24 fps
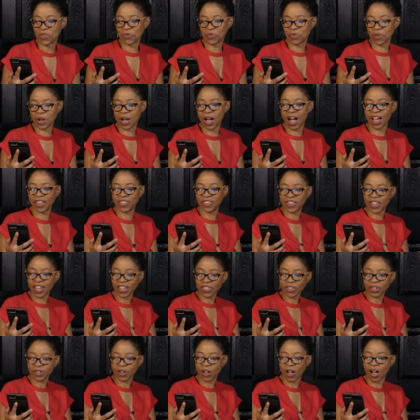For
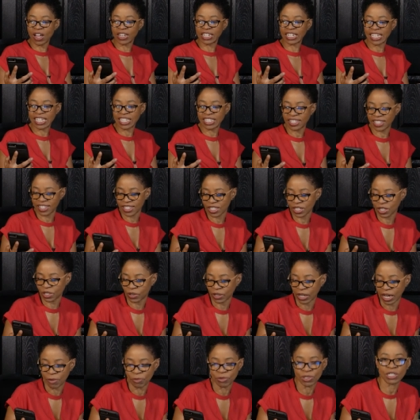another on
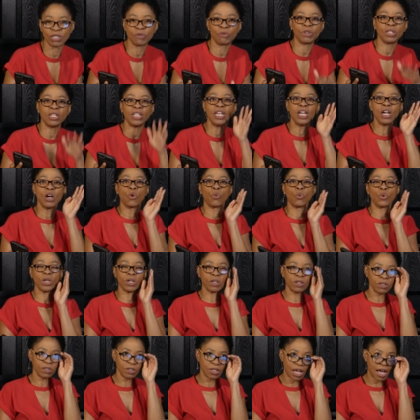Instagram. See,
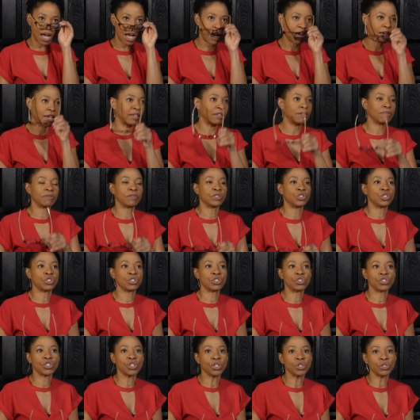we're live,
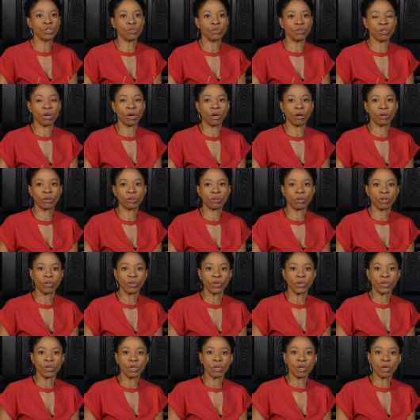just so you know.
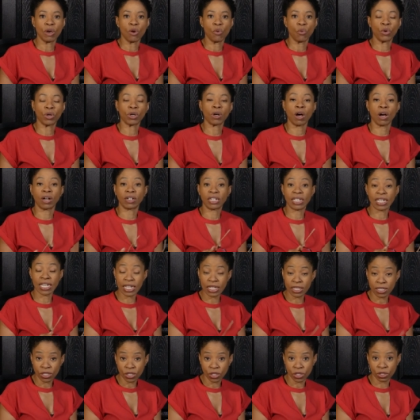We're on
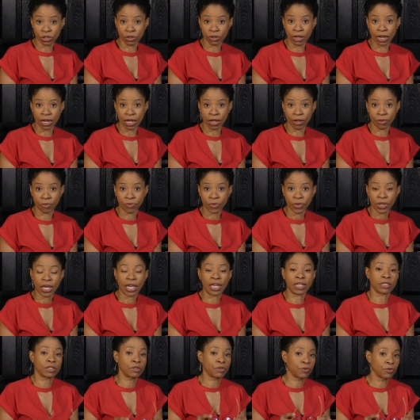Instagram
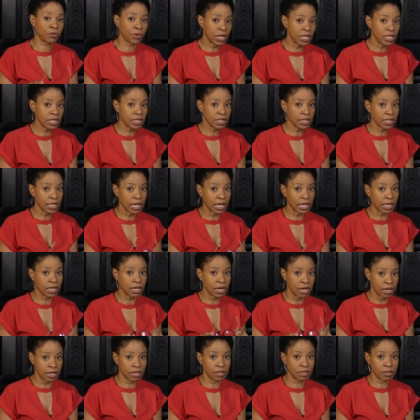as Friends Like
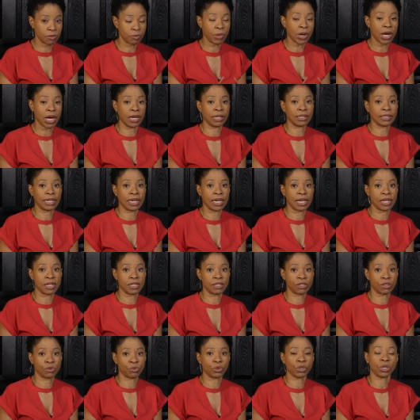Us
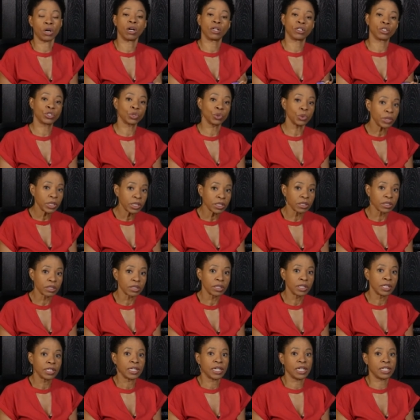Podcast. We're on
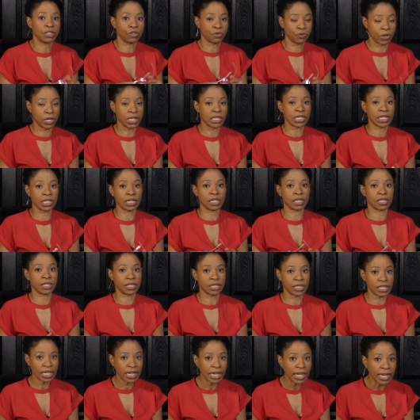Twitter as Friends Like Us
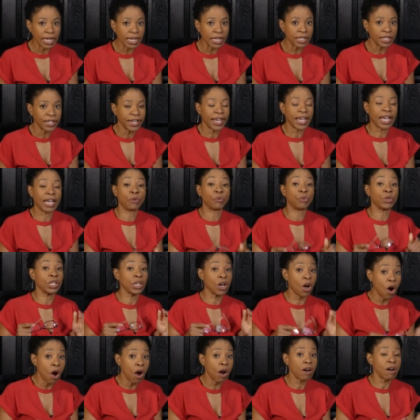10. And we
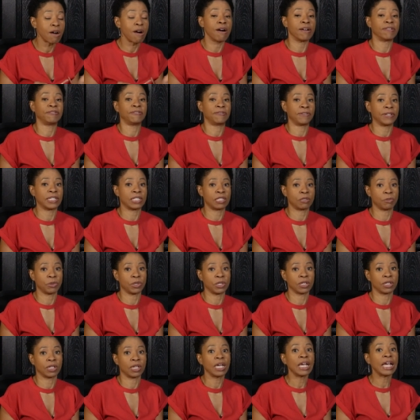are on
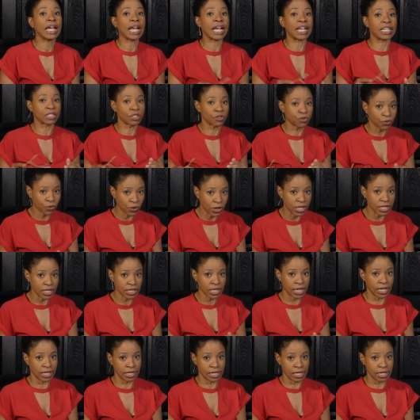Facebook as Friends
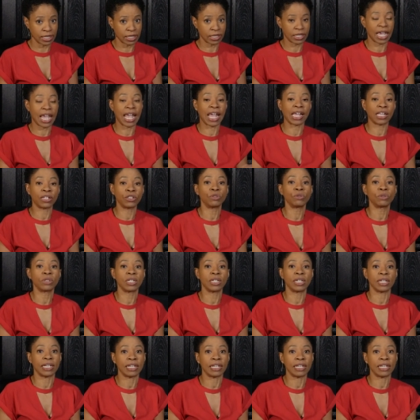Like Us. And you can